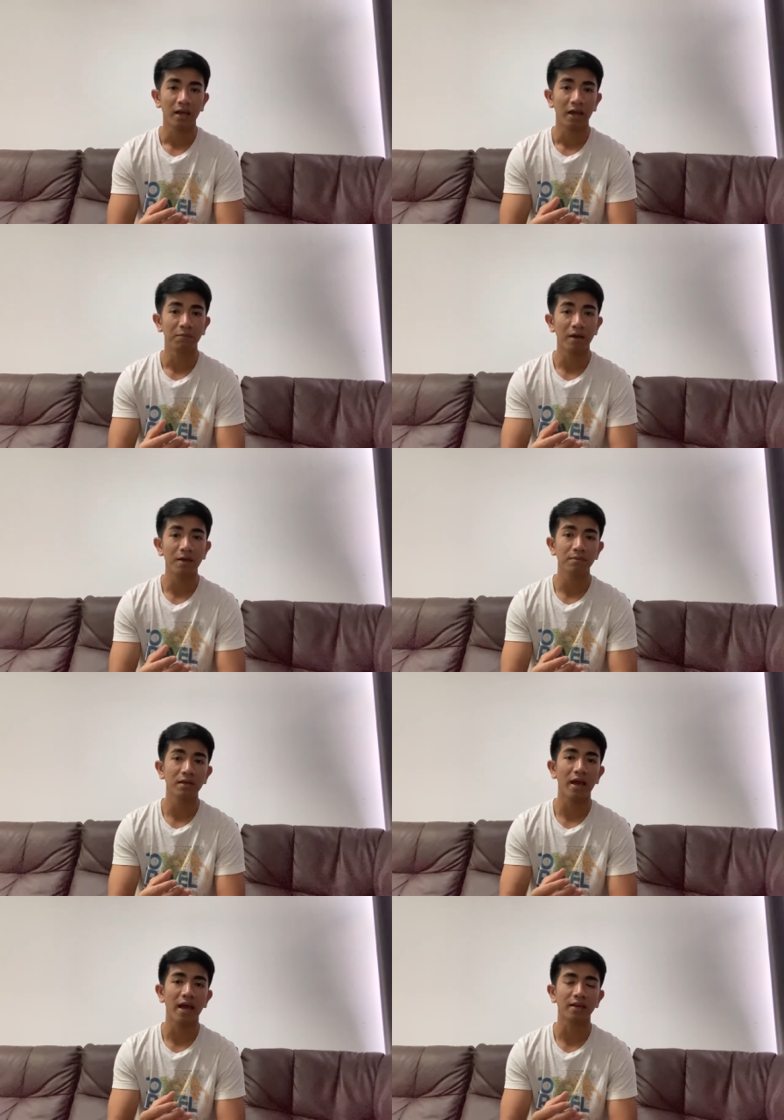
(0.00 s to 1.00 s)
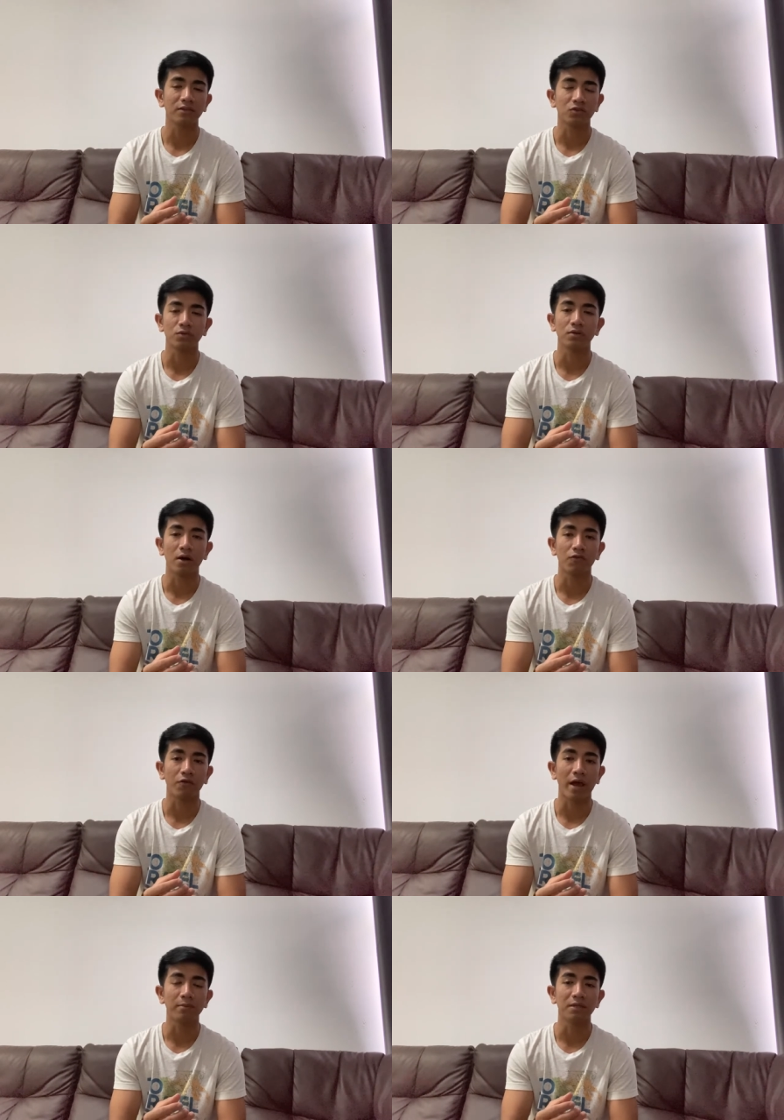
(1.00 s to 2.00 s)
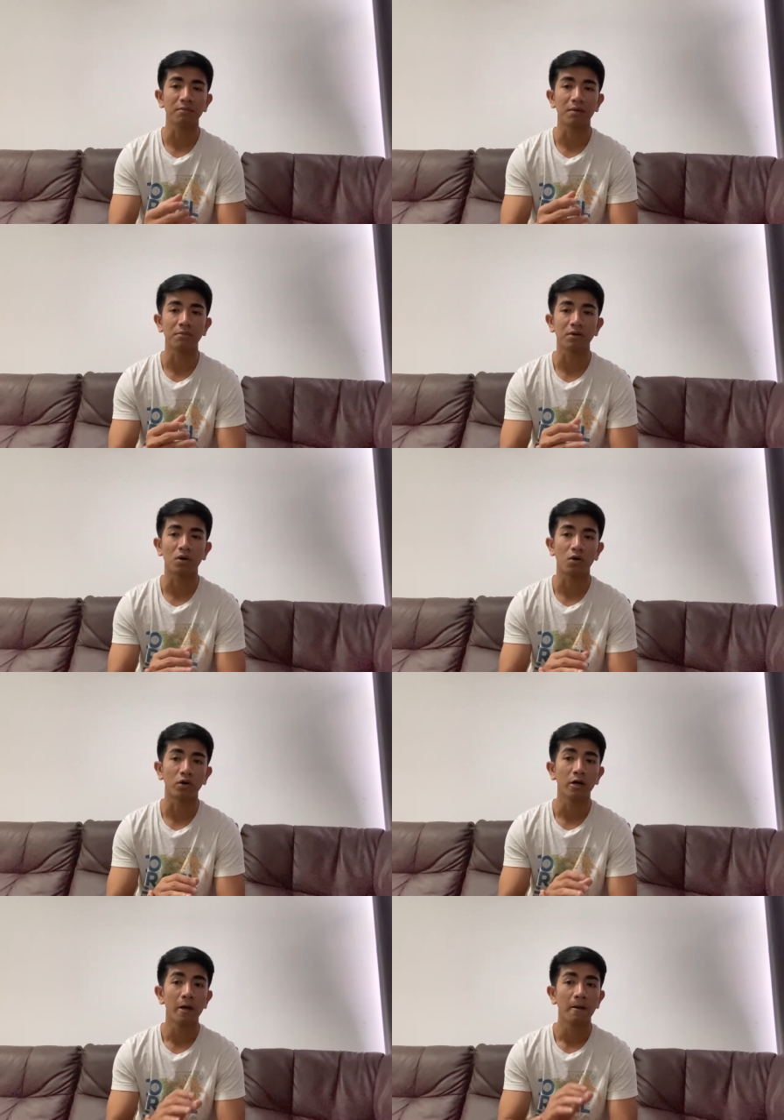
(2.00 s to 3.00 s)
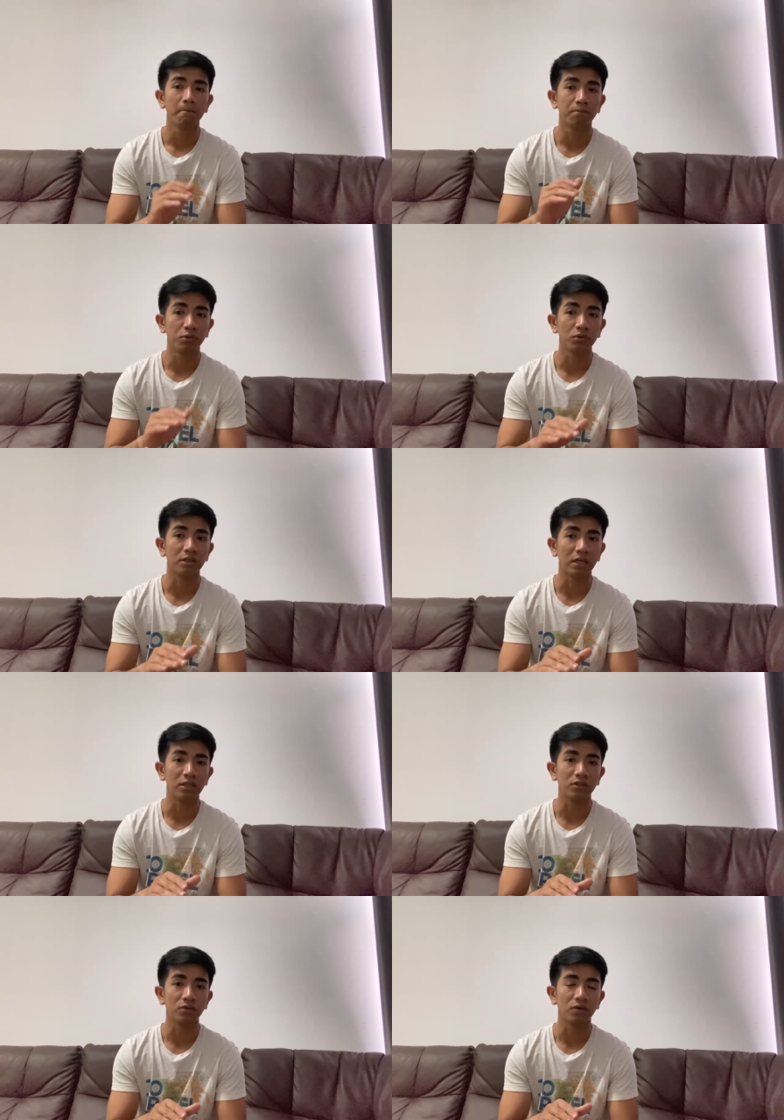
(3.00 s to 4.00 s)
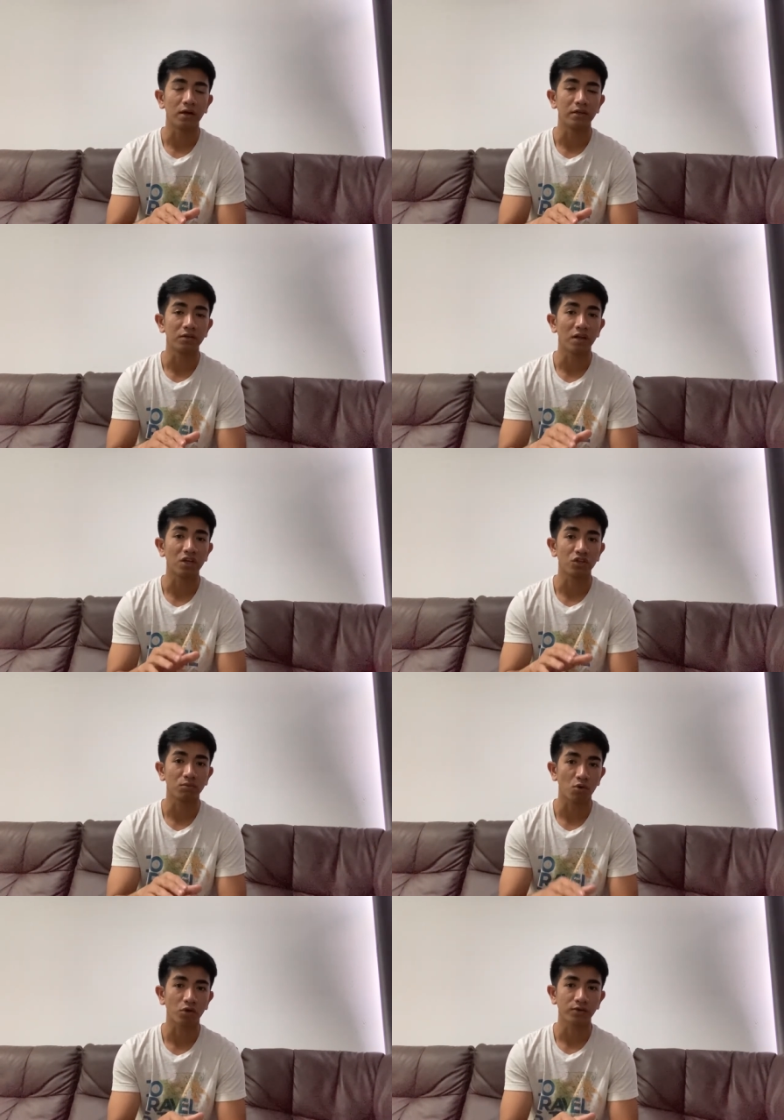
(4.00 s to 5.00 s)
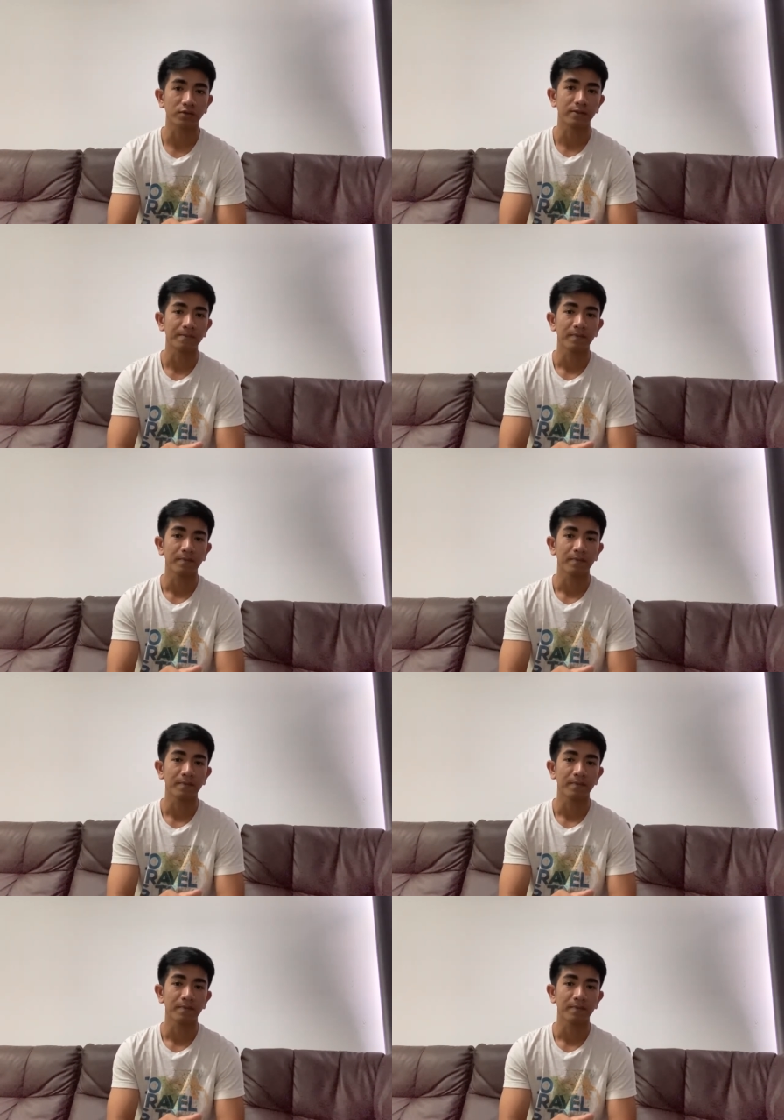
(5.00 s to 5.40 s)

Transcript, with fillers: It may be handed to a family member or put into a donation box.